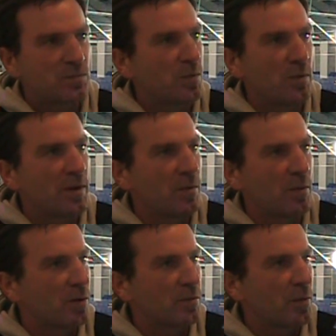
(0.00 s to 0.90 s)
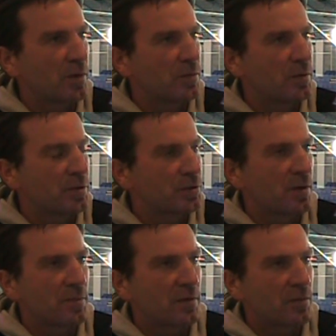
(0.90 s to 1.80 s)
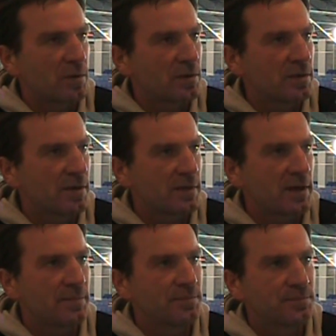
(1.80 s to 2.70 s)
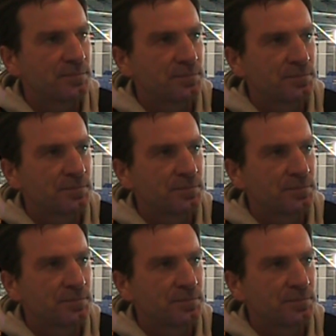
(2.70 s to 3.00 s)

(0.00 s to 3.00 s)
we weren't sharp enough. We weren't good enough tonight.